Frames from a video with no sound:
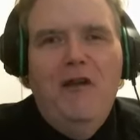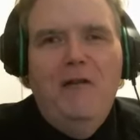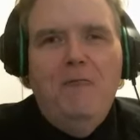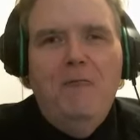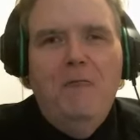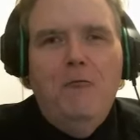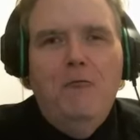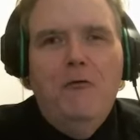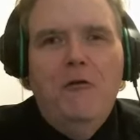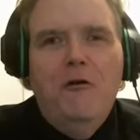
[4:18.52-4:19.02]

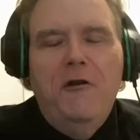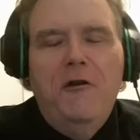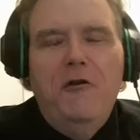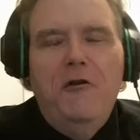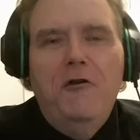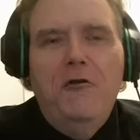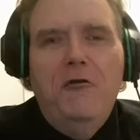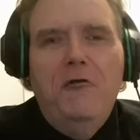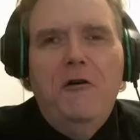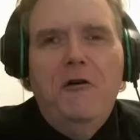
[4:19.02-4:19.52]
were
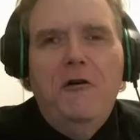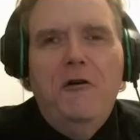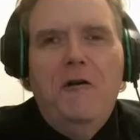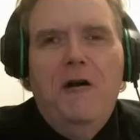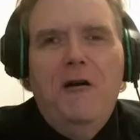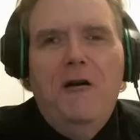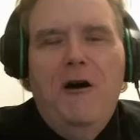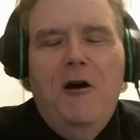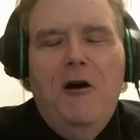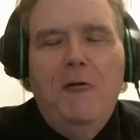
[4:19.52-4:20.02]
you
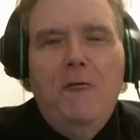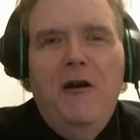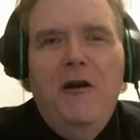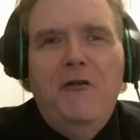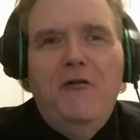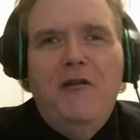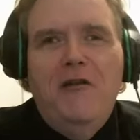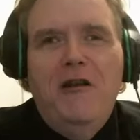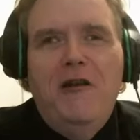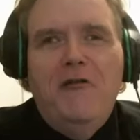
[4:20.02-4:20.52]

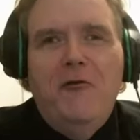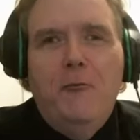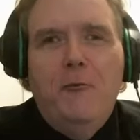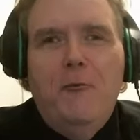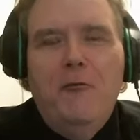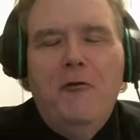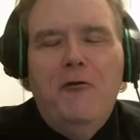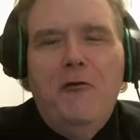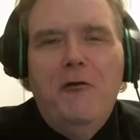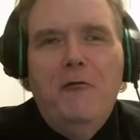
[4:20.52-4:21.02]
always an
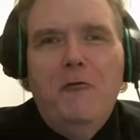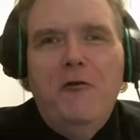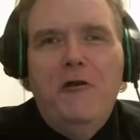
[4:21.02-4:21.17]
entrepreneur?